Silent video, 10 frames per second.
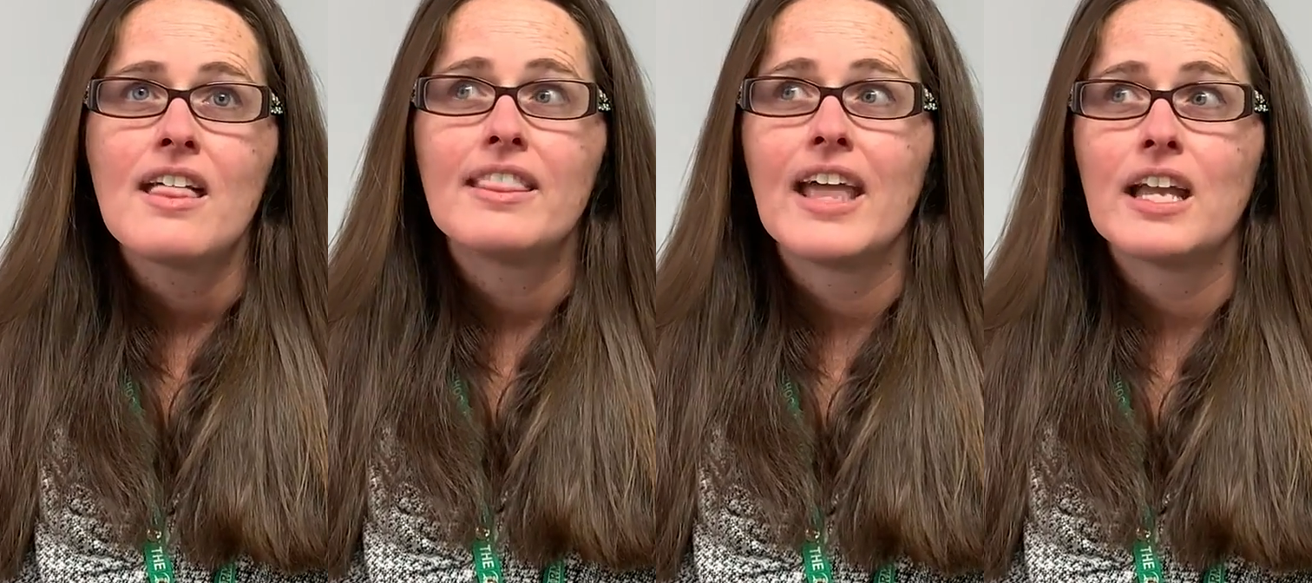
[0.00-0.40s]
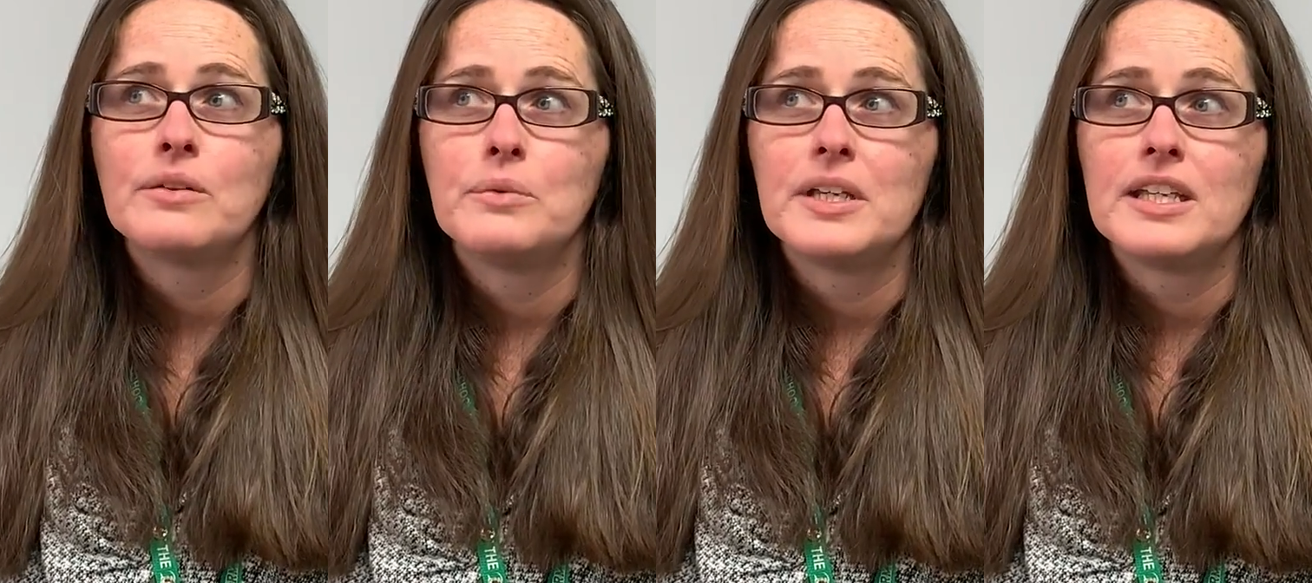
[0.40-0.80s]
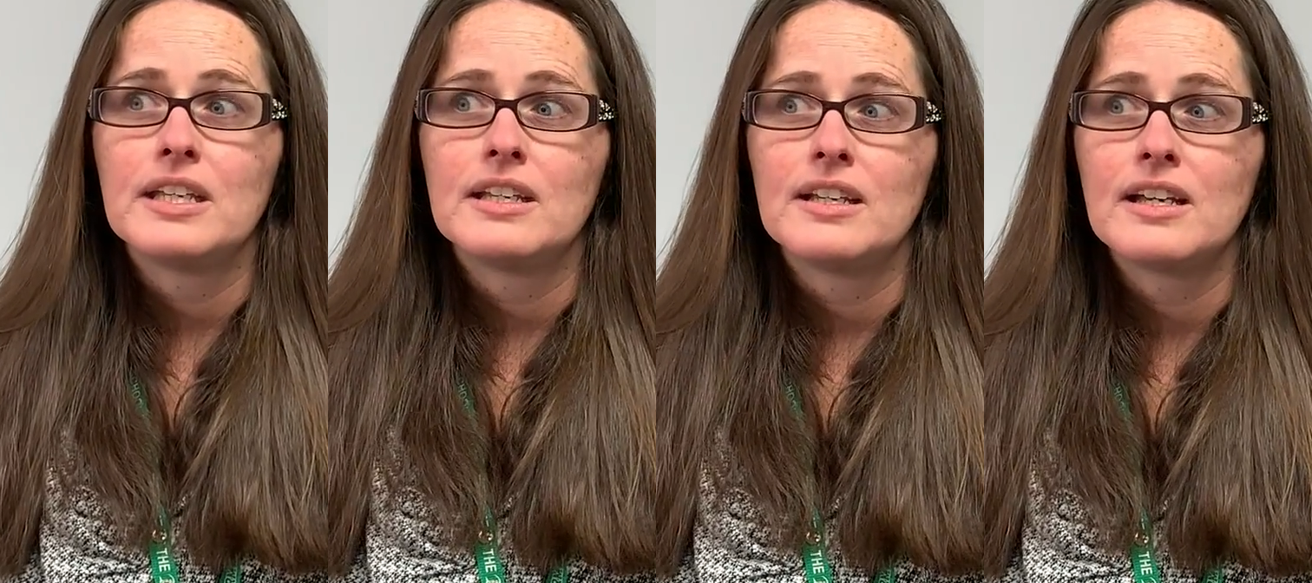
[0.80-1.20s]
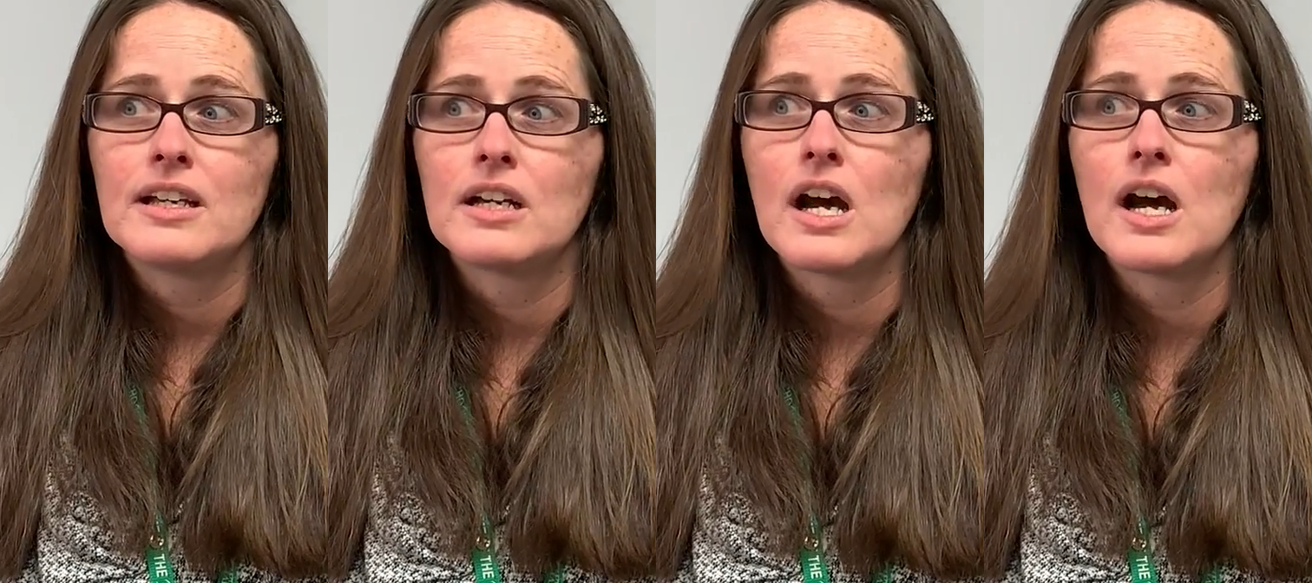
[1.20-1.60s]
then we
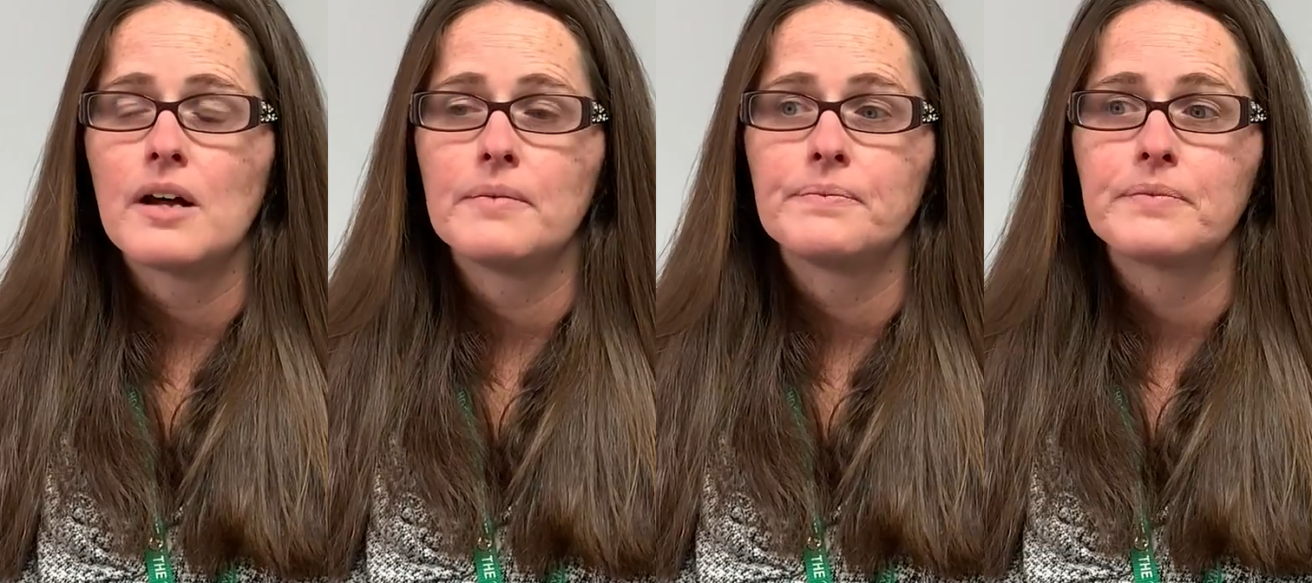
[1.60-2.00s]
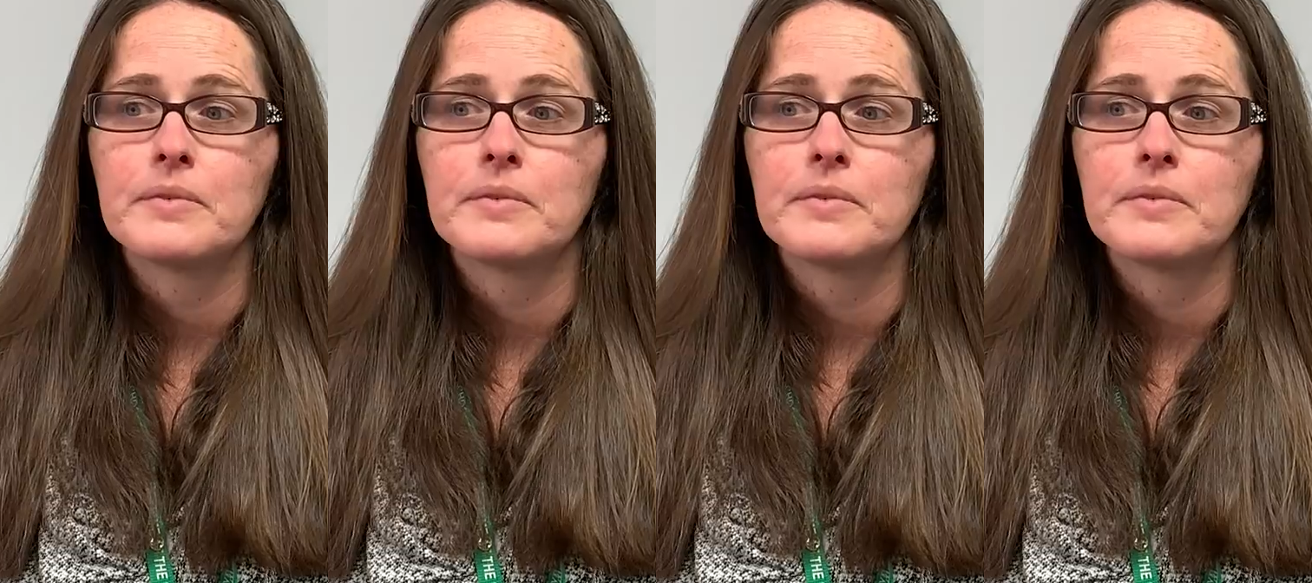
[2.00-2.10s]
um,